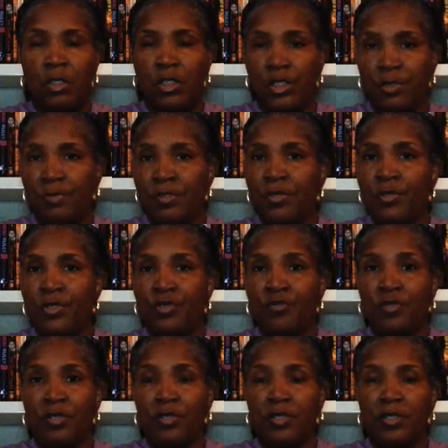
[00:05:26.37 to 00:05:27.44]
she was on
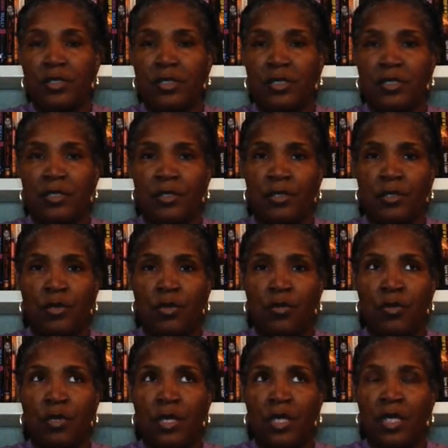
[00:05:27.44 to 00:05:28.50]
drugs, and so